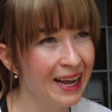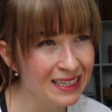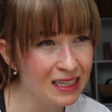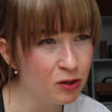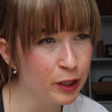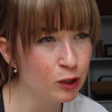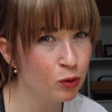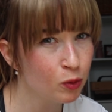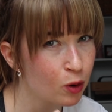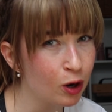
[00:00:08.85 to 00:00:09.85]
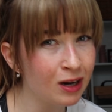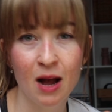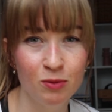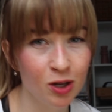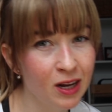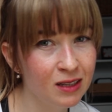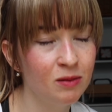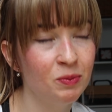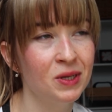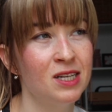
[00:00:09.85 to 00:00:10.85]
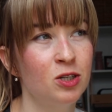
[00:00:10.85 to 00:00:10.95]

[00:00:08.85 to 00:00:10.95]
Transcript: Is it going to work? I'm not 100%